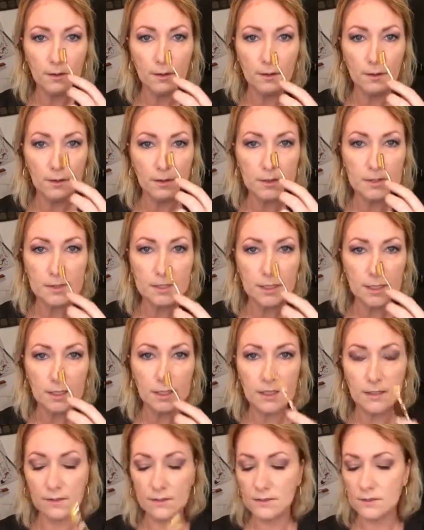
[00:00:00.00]
Now let's take
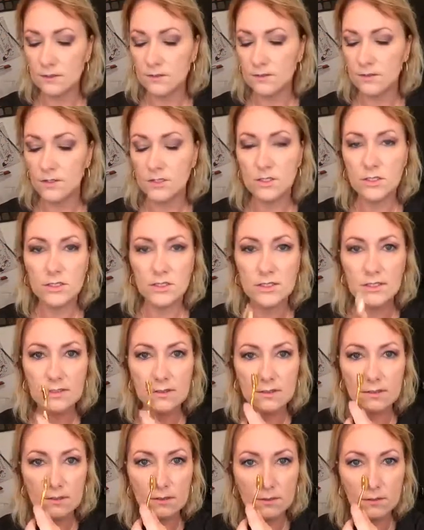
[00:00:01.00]
out just
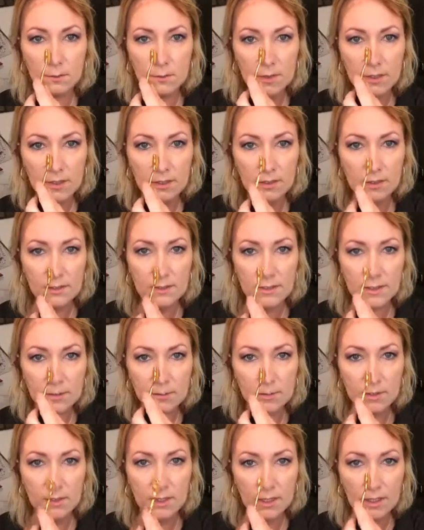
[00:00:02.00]
a little bit of the
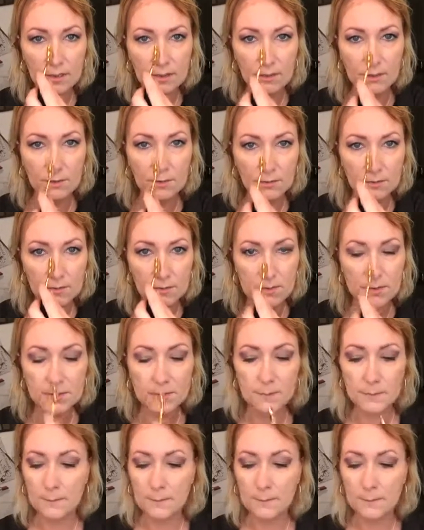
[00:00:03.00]
tip of that nose.